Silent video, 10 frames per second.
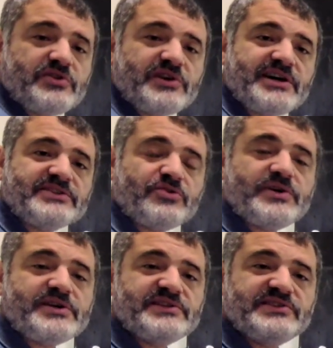So the
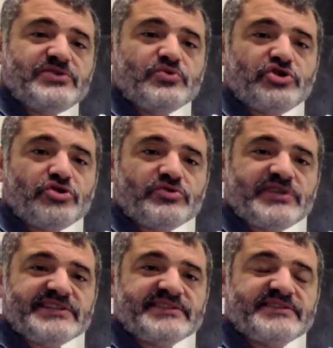chi-square is used to
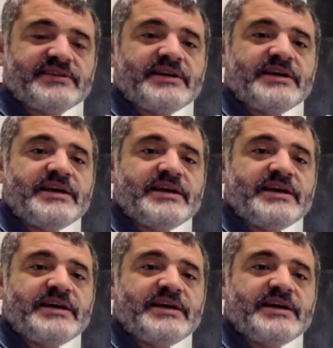test